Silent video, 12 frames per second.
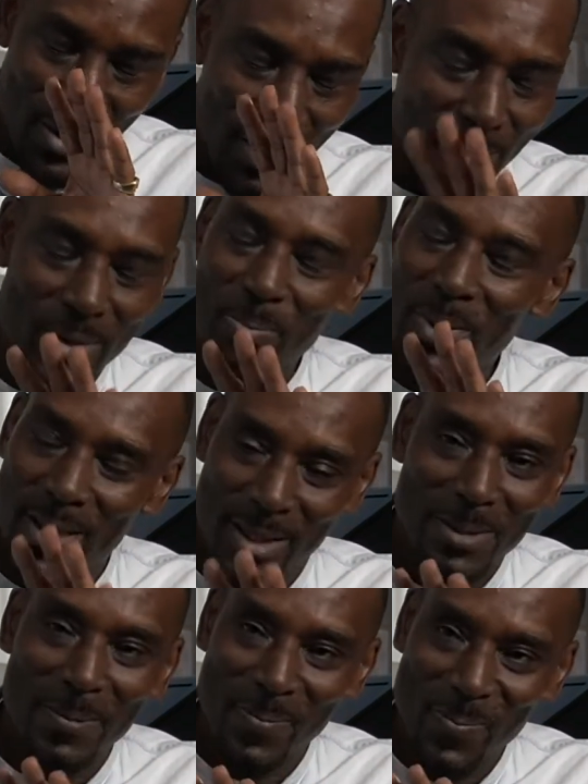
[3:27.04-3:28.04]
Karen,
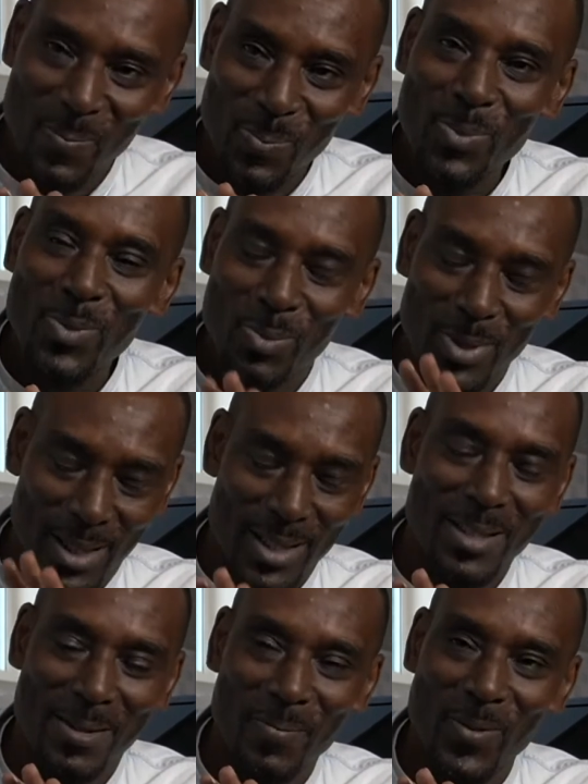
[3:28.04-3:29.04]
please.
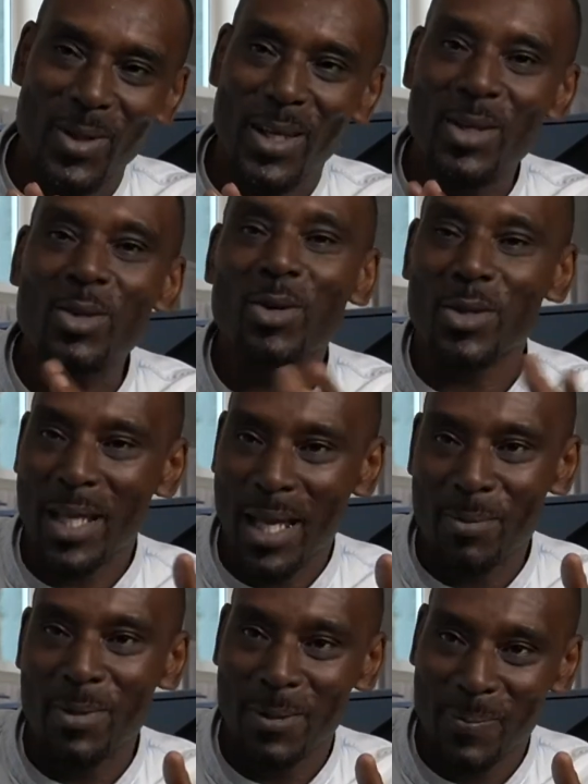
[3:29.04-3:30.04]
Okay, you're on
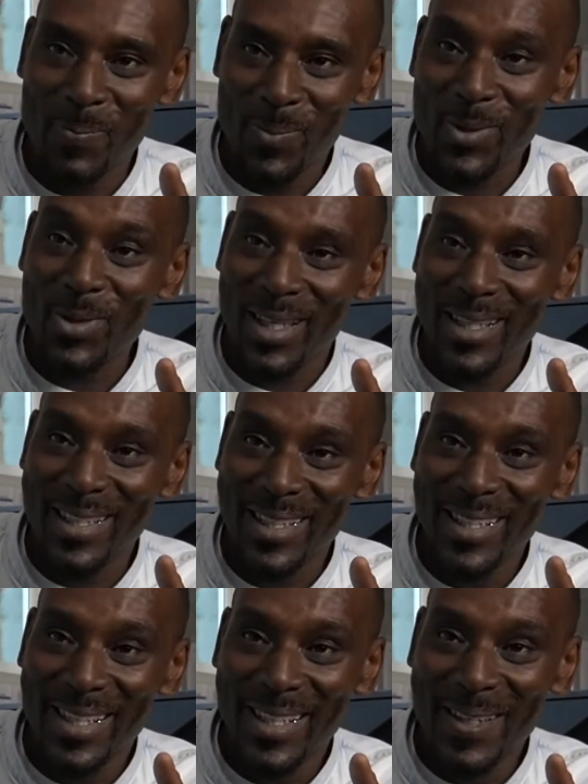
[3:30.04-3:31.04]
camera. Okay.
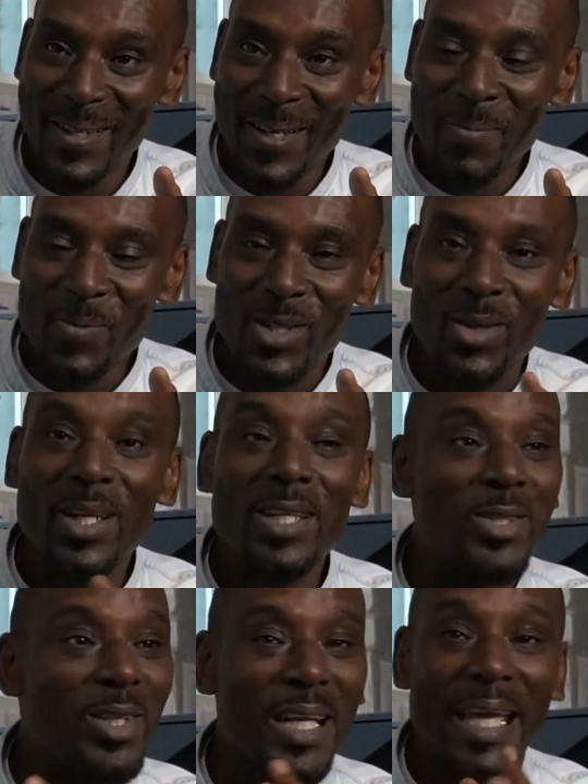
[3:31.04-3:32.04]
So
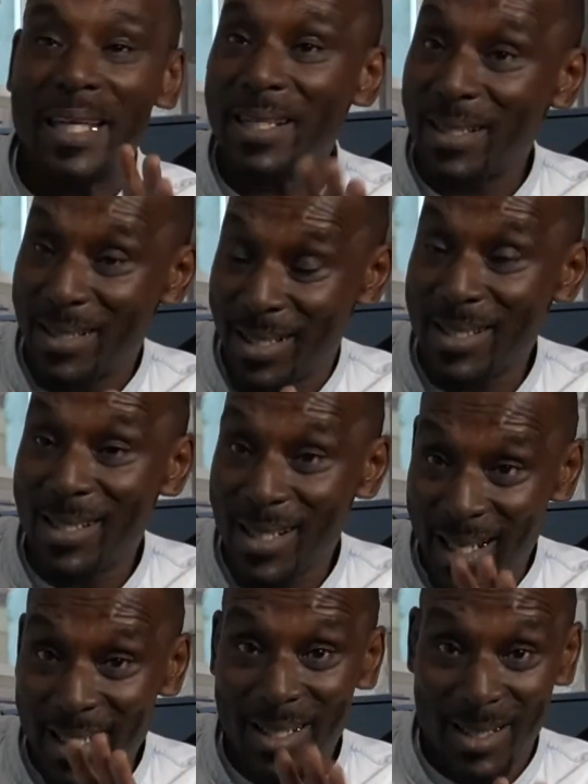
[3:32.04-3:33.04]
unless you're going to
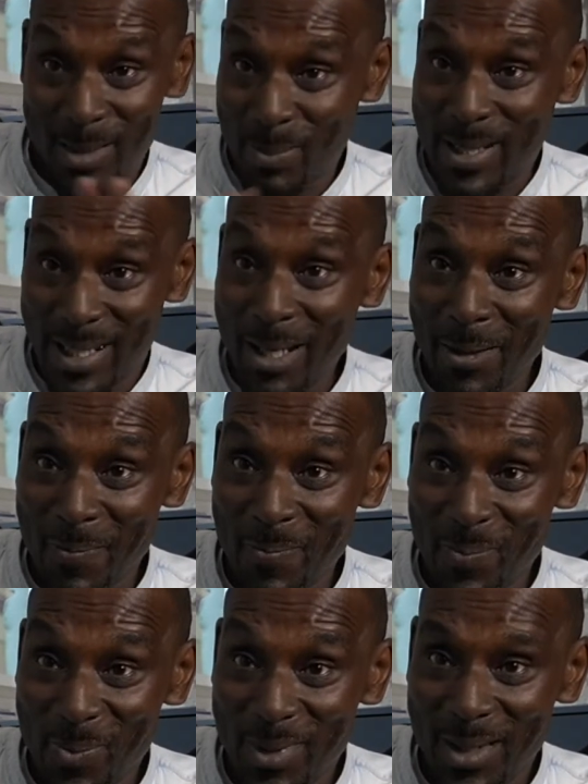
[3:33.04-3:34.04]
edit this bit out,
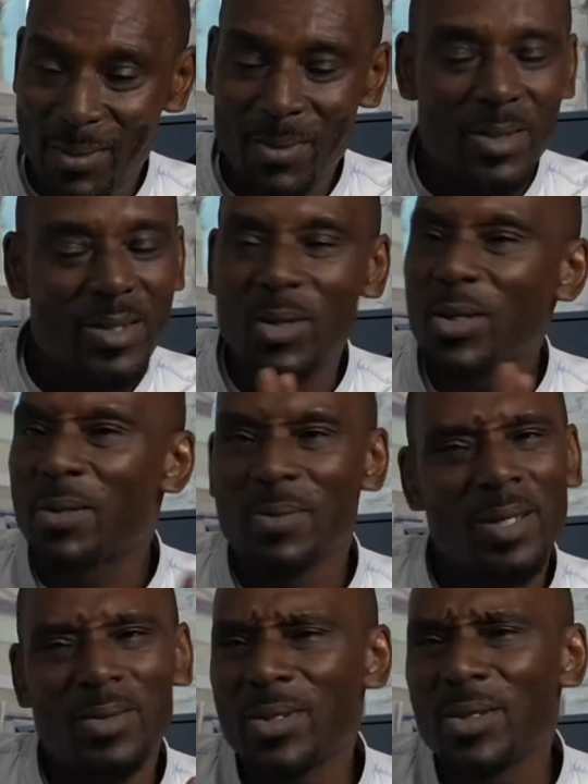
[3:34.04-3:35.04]

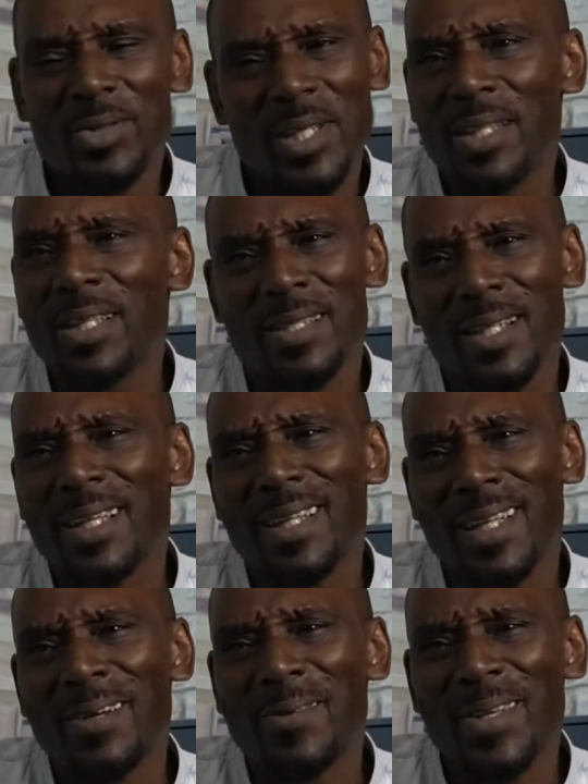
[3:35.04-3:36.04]
don't say things like
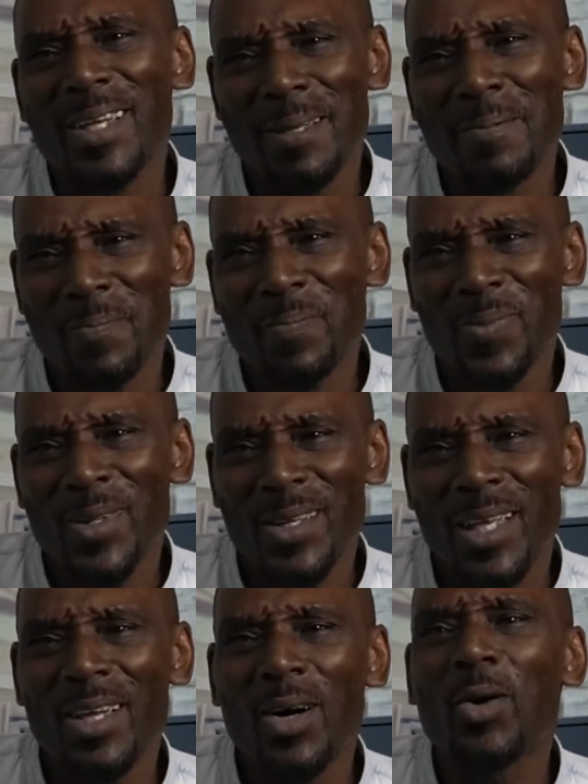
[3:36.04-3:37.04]
that.
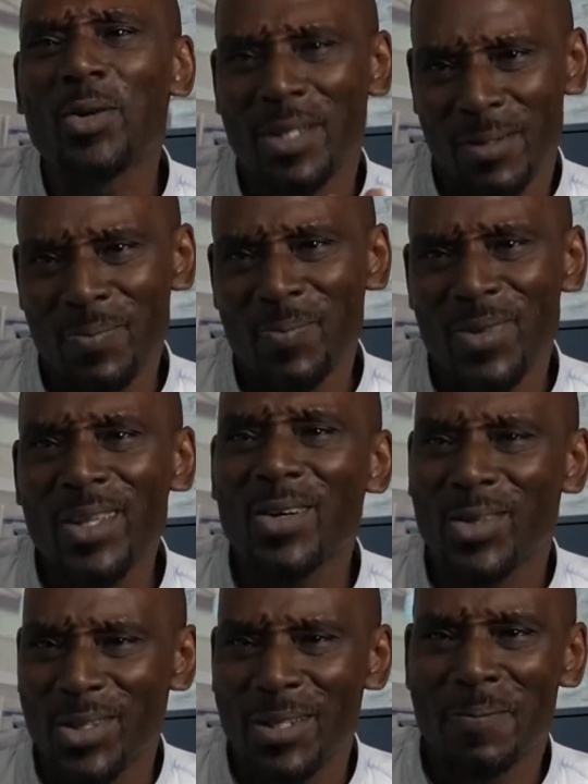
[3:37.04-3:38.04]
Okay. Honda. Think
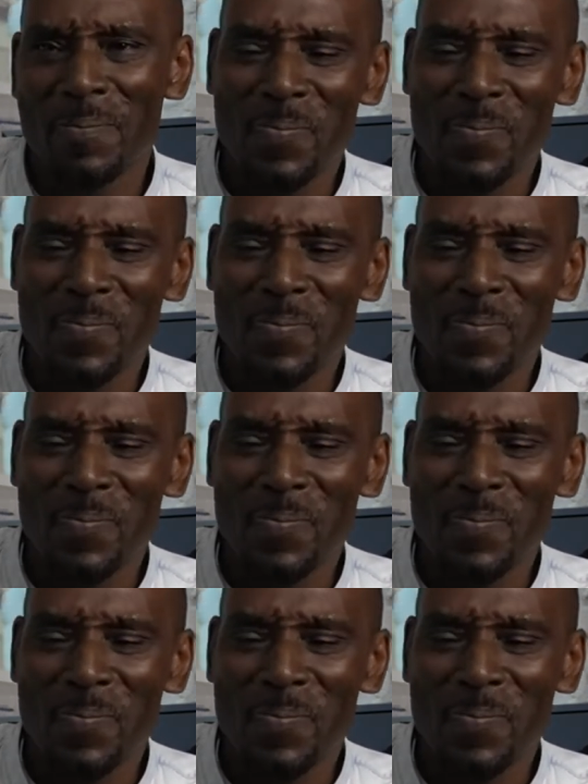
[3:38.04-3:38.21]
Honda.